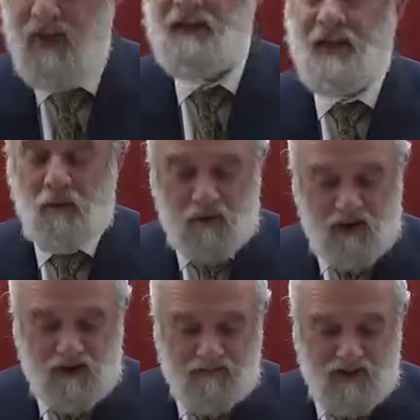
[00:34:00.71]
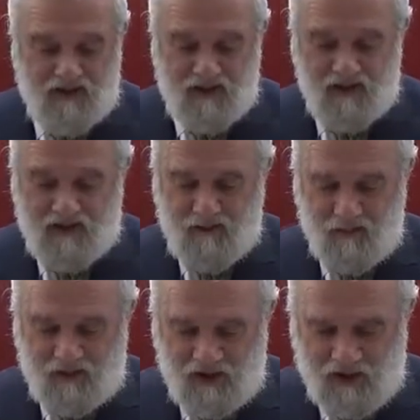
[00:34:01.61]

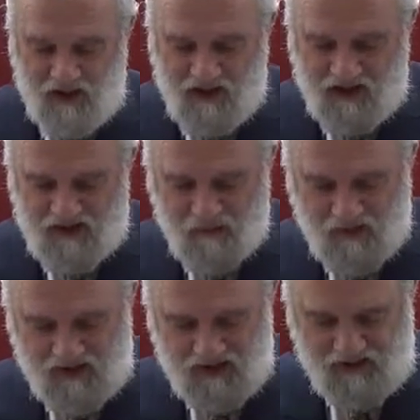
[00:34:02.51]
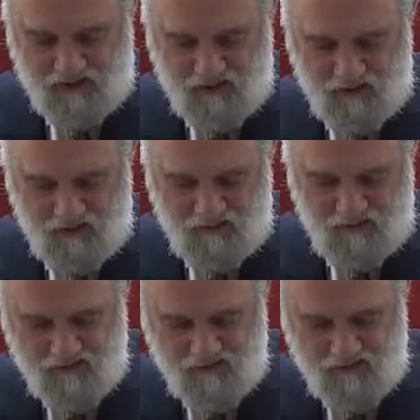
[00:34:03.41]
162.